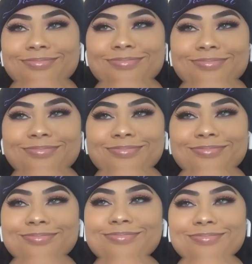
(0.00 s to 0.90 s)

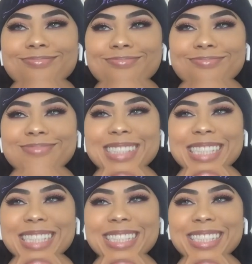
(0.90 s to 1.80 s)
No one is speaking in this clip.